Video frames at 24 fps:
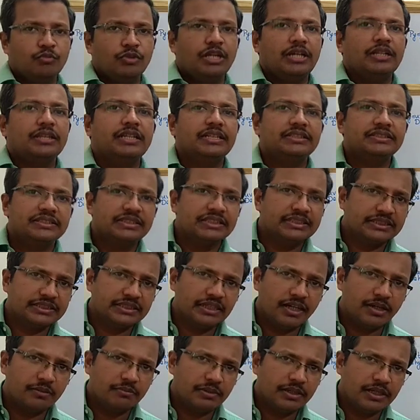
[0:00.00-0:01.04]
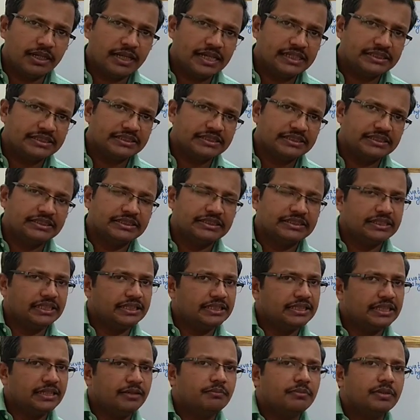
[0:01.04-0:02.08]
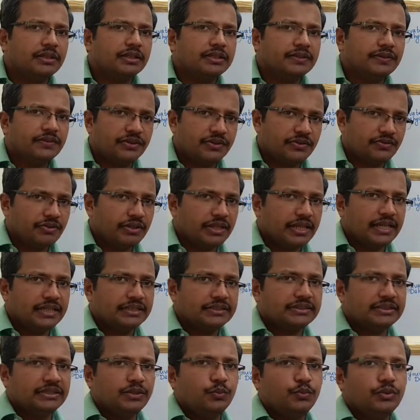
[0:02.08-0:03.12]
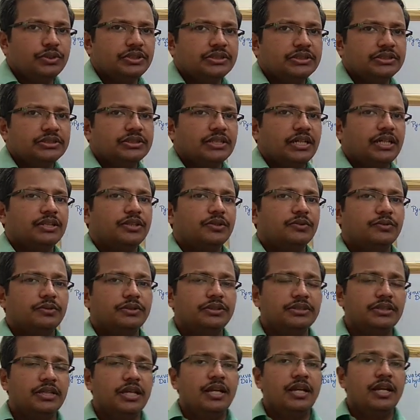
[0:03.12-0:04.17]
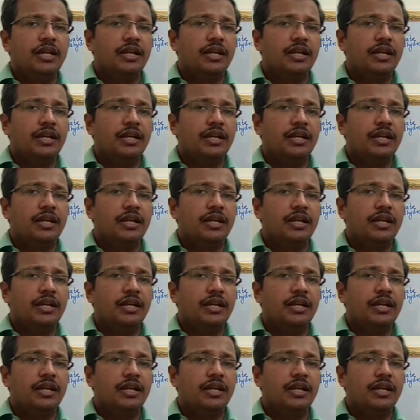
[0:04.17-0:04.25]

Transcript: And that 6 carbon acid is nothing but the citric acid, which is otherwise.